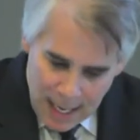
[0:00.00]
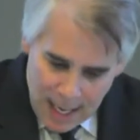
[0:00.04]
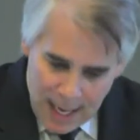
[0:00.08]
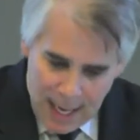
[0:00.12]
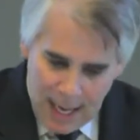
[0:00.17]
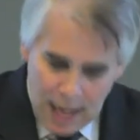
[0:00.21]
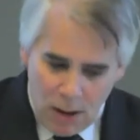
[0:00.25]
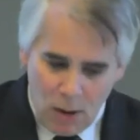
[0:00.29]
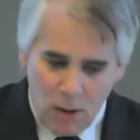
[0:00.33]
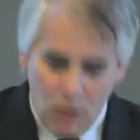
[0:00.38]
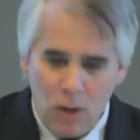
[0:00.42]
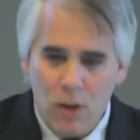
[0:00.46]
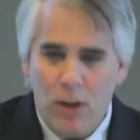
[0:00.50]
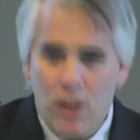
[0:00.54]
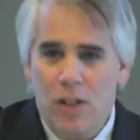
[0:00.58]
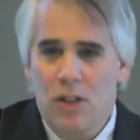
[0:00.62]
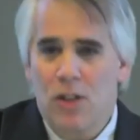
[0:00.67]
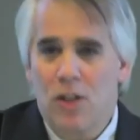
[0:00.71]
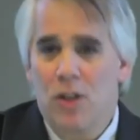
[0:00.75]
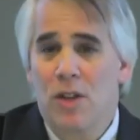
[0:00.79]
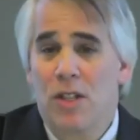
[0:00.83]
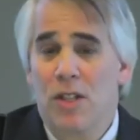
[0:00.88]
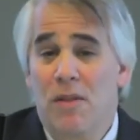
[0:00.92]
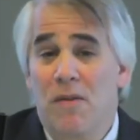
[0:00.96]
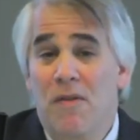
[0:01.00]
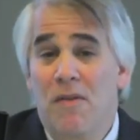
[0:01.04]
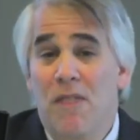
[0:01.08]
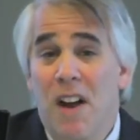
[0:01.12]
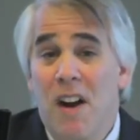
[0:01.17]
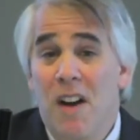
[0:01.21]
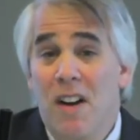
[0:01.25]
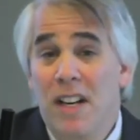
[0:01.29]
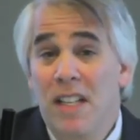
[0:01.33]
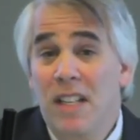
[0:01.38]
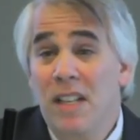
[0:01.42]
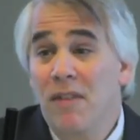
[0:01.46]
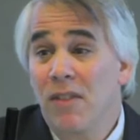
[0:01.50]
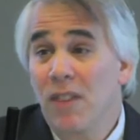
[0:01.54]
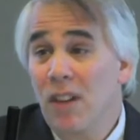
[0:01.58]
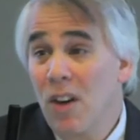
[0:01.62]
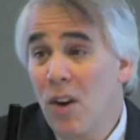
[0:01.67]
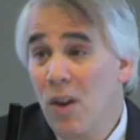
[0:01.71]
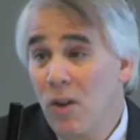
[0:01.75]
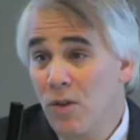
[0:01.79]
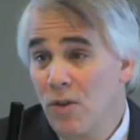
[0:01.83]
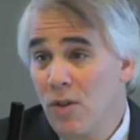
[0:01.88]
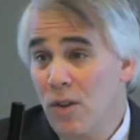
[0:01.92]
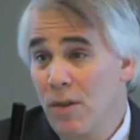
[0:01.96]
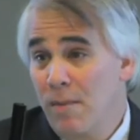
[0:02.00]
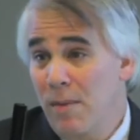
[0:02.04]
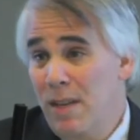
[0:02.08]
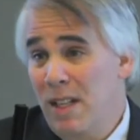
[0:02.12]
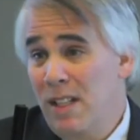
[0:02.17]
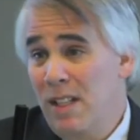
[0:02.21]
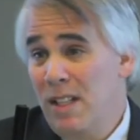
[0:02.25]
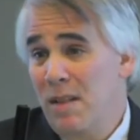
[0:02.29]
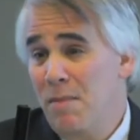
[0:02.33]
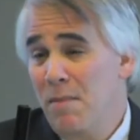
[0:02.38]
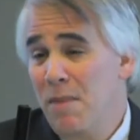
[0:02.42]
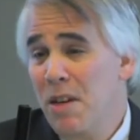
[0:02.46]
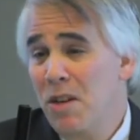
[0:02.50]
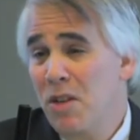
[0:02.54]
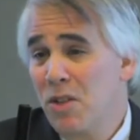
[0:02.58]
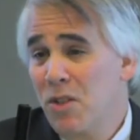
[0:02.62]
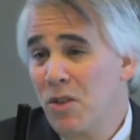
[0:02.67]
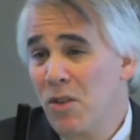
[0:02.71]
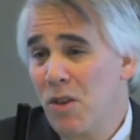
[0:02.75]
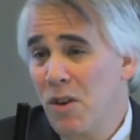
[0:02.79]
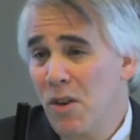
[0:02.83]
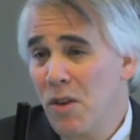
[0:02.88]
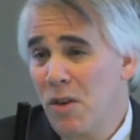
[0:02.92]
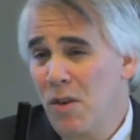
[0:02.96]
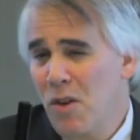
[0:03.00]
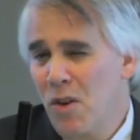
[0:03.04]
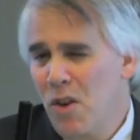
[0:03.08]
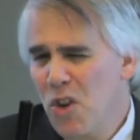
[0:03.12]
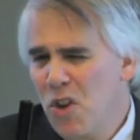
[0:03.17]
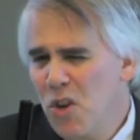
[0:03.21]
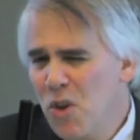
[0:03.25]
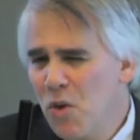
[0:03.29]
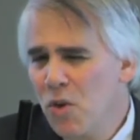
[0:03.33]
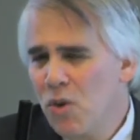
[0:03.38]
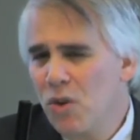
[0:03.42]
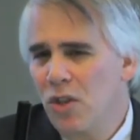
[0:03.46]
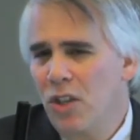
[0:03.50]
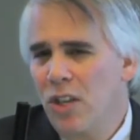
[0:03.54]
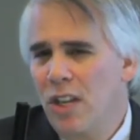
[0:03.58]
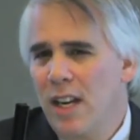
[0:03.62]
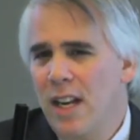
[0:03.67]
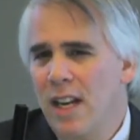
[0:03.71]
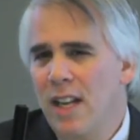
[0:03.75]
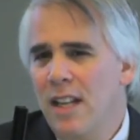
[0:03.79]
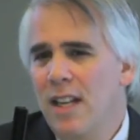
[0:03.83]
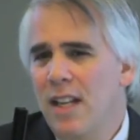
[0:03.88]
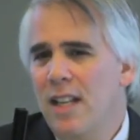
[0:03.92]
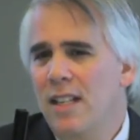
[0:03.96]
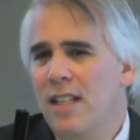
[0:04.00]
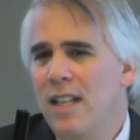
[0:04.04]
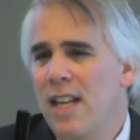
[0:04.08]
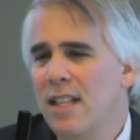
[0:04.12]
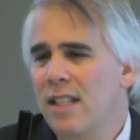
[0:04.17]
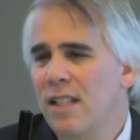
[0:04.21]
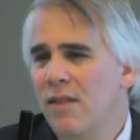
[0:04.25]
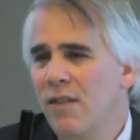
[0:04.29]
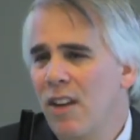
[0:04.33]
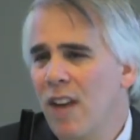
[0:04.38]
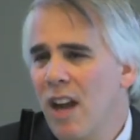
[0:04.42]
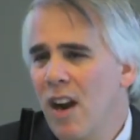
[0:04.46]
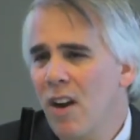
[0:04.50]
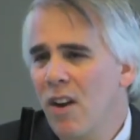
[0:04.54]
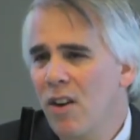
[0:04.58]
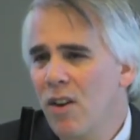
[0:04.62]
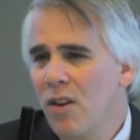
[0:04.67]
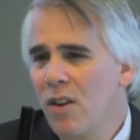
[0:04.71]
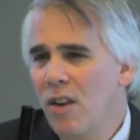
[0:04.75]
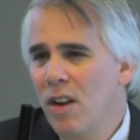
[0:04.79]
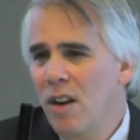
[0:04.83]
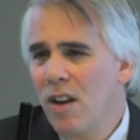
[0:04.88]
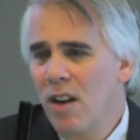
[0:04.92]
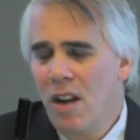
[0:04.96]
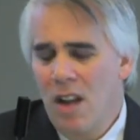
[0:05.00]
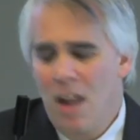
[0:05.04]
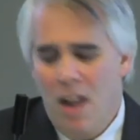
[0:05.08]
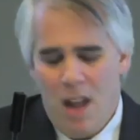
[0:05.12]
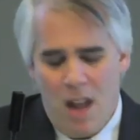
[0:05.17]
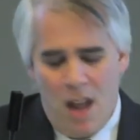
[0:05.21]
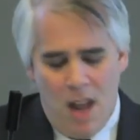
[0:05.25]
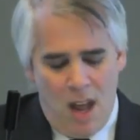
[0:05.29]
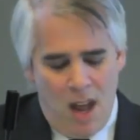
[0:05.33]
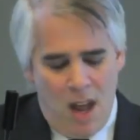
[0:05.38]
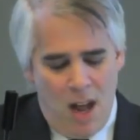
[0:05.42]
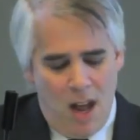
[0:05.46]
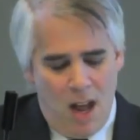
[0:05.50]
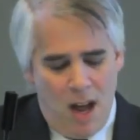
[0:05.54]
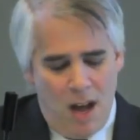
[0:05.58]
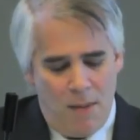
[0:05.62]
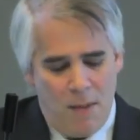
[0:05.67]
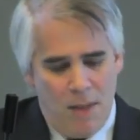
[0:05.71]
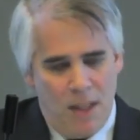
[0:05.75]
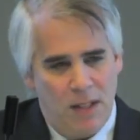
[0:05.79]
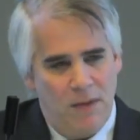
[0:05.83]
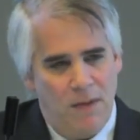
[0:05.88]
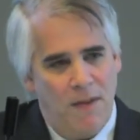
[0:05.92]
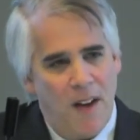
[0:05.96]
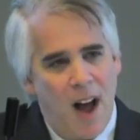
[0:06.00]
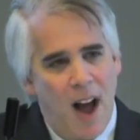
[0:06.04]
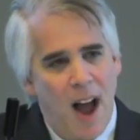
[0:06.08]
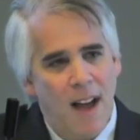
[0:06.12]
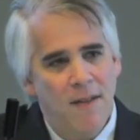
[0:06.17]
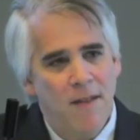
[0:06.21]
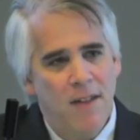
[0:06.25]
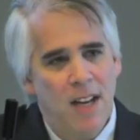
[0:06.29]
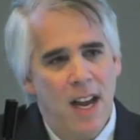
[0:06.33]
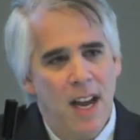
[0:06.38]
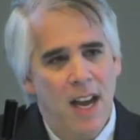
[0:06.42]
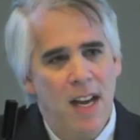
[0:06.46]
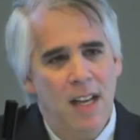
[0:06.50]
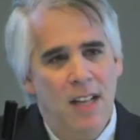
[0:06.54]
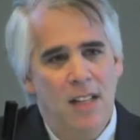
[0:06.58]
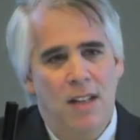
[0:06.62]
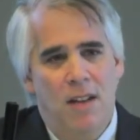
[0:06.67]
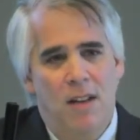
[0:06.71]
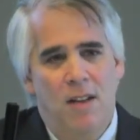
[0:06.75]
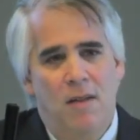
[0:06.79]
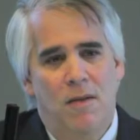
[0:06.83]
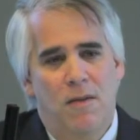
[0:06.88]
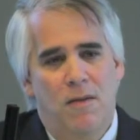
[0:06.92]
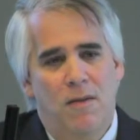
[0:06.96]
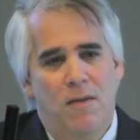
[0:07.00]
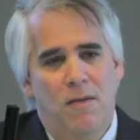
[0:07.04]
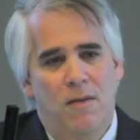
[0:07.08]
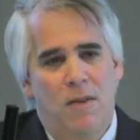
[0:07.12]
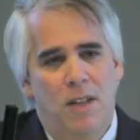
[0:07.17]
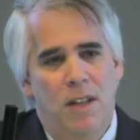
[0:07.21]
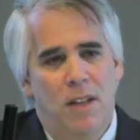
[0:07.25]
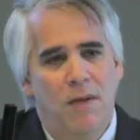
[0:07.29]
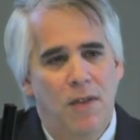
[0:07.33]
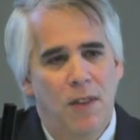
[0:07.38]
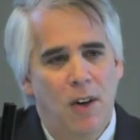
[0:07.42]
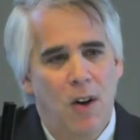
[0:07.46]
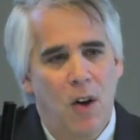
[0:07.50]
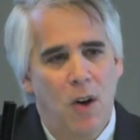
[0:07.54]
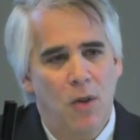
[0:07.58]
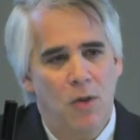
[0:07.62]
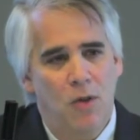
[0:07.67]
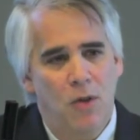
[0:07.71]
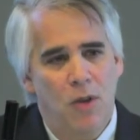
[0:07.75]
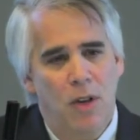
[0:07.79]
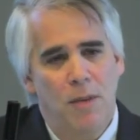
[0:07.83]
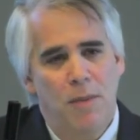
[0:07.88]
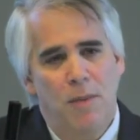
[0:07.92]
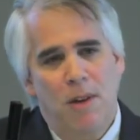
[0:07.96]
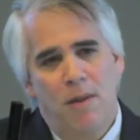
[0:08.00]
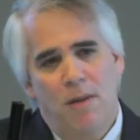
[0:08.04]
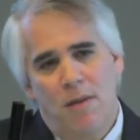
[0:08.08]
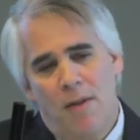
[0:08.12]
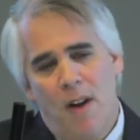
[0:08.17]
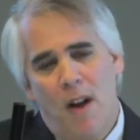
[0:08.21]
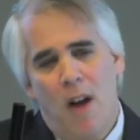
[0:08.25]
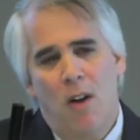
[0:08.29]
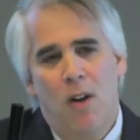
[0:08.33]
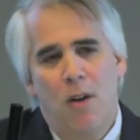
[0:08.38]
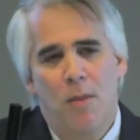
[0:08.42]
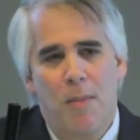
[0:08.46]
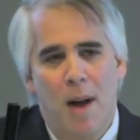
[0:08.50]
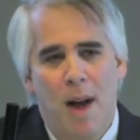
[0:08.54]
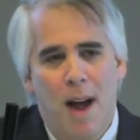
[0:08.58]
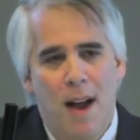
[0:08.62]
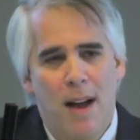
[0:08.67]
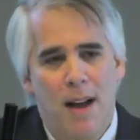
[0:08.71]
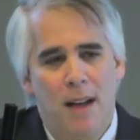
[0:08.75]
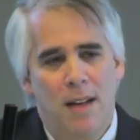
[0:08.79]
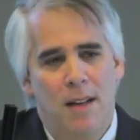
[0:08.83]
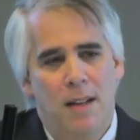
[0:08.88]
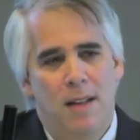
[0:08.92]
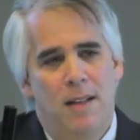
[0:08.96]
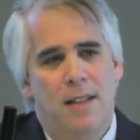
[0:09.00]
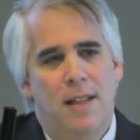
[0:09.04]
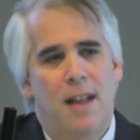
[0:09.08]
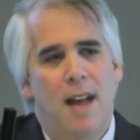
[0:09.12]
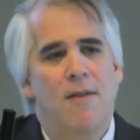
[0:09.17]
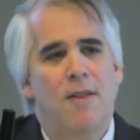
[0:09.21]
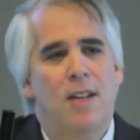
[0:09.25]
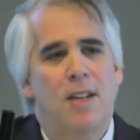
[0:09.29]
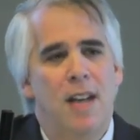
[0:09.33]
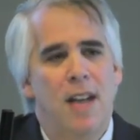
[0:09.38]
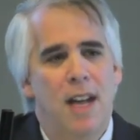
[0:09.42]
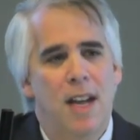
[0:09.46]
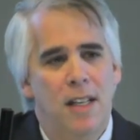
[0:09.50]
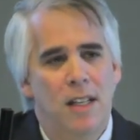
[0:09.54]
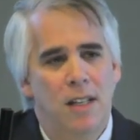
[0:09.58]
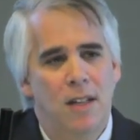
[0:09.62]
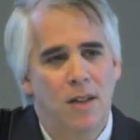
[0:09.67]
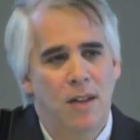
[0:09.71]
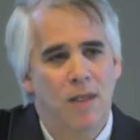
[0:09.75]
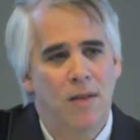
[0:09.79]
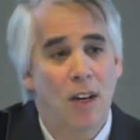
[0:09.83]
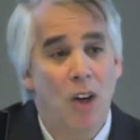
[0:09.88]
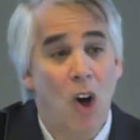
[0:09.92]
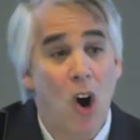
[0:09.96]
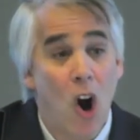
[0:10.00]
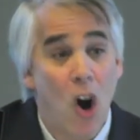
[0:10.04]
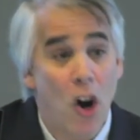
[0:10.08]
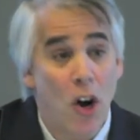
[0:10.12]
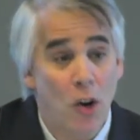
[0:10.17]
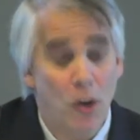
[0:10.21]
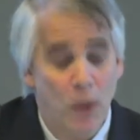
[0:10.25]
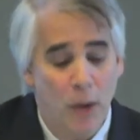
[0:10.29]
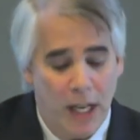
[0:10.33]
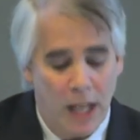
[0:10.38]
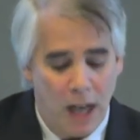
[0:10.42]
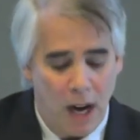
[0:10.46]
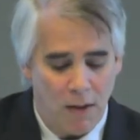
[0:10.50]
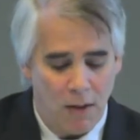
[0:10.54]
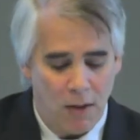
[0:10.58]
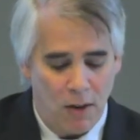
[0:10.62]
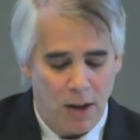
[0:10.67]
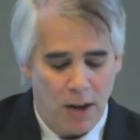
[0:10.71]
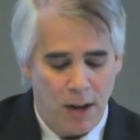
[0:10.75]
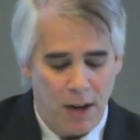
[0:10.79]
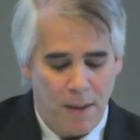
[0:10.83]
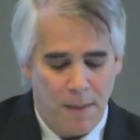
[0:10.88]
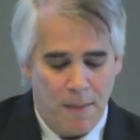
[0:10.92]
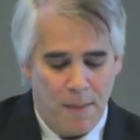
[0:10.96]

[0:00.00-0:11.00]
Interleukin-2 is a very difficult treatment. It's administered usually in the intensive care unit. It's 5 days of difficult treatment followed by 7 days of even harder recovery.